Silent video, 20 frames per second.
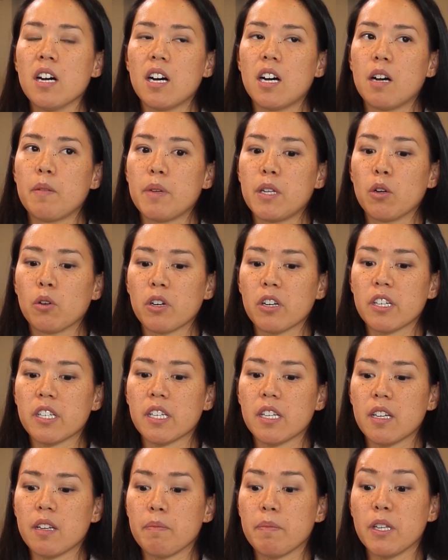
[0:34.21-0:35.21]
Um, in order
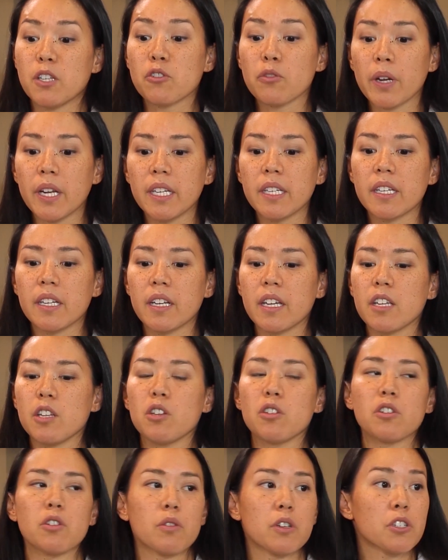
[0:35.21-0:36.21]
to be trained in
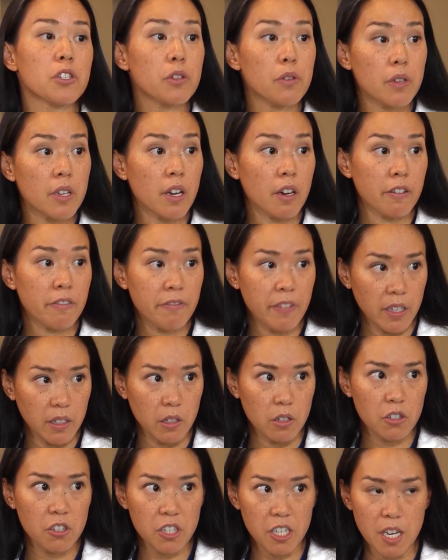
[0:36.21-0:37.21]
it, you do a two year
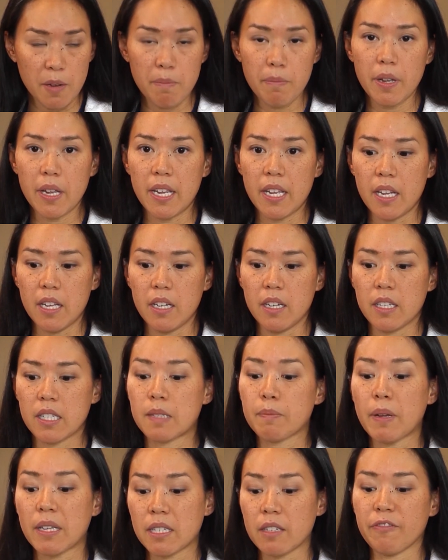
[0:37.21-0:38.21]
fellowship in
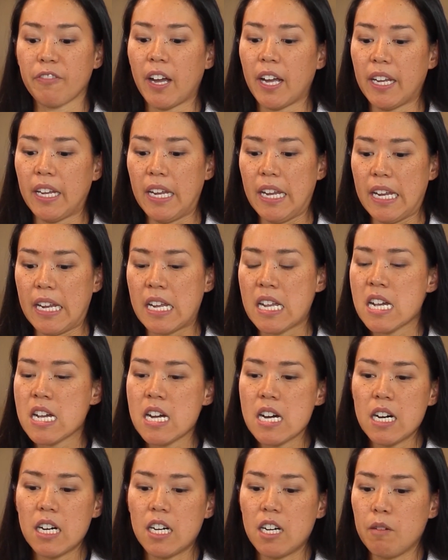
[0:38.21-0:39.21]
specifying
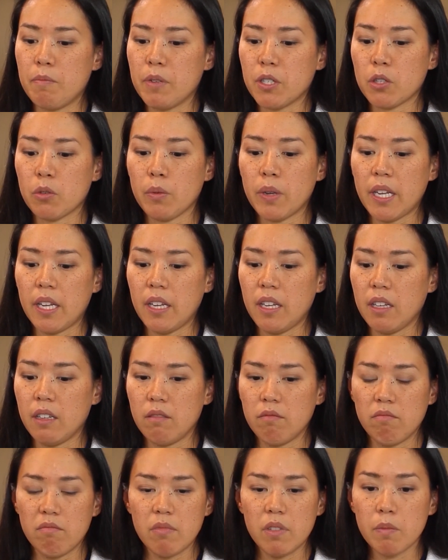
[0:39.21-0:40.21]
uh,
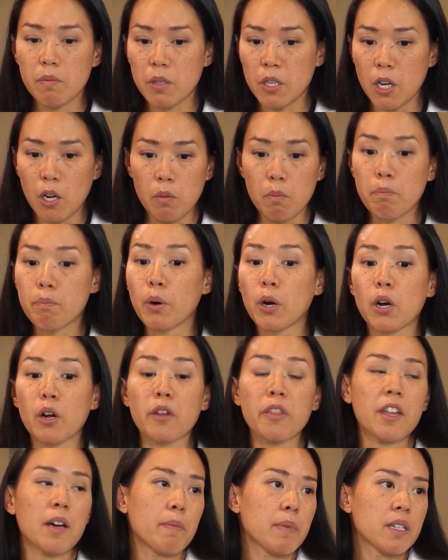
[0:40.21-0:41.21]
between you know
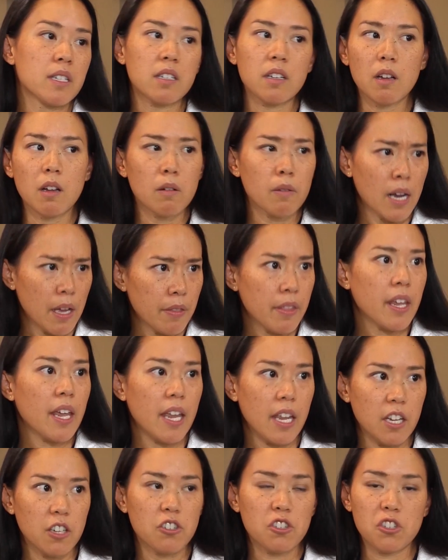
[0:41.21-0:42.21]
birth up until around
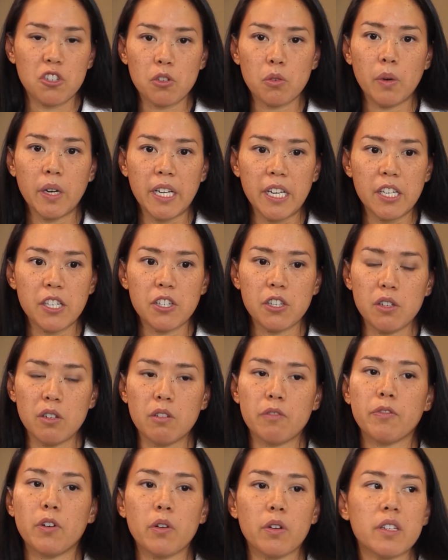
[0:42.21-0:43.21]
the age
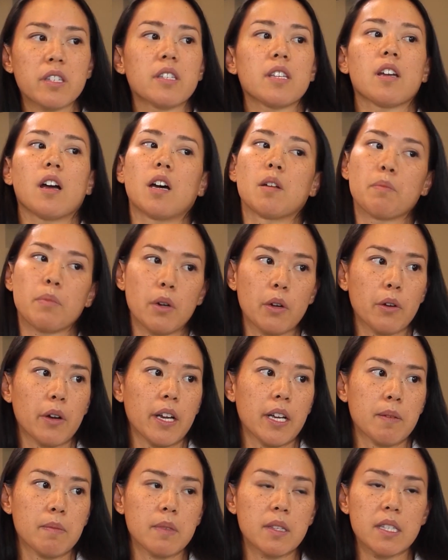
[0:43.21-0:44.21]
22, focusing on
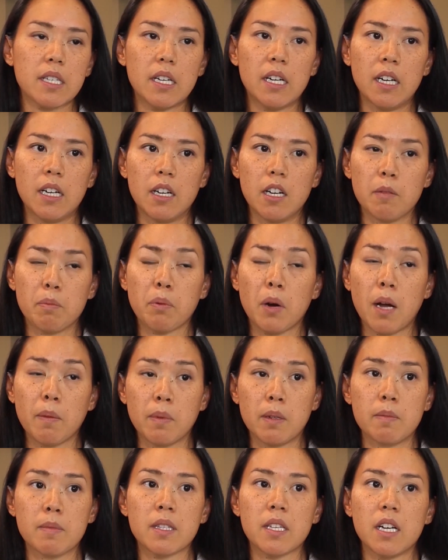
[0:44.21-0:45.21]
programs uh, or
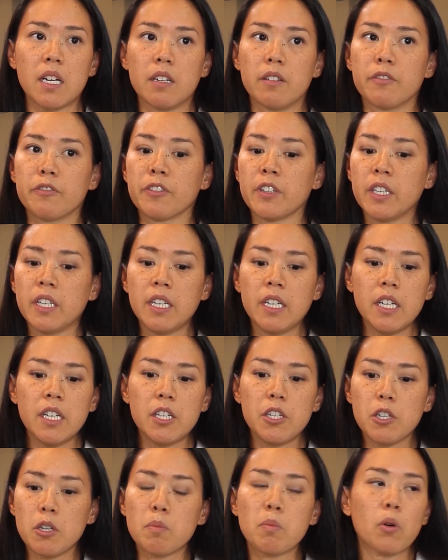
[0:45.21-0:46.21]
problems of
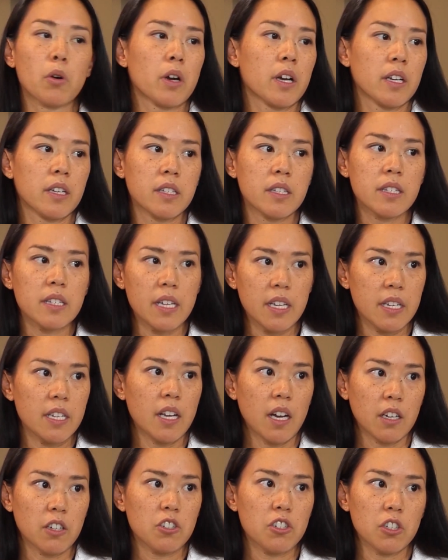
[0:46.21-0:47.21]
newborns
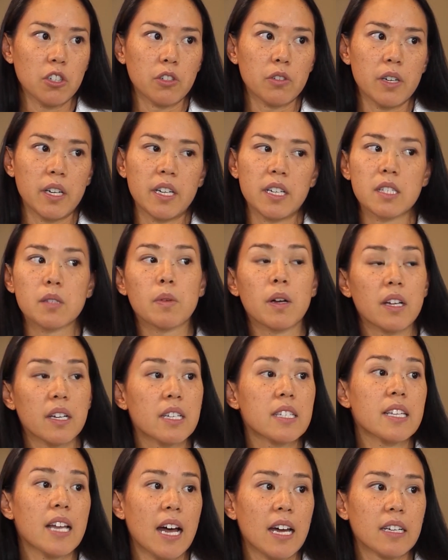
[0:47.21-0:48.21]
and young children as
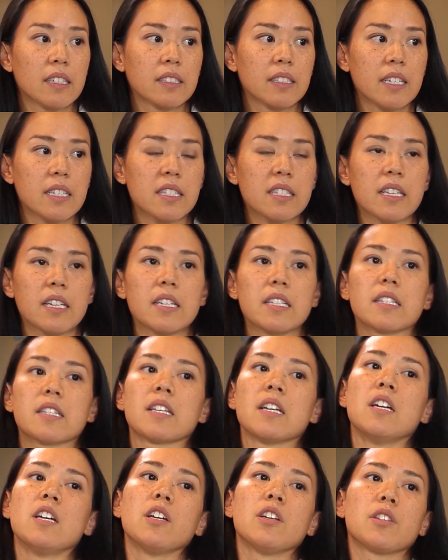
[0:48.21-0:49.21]
well as adolescents.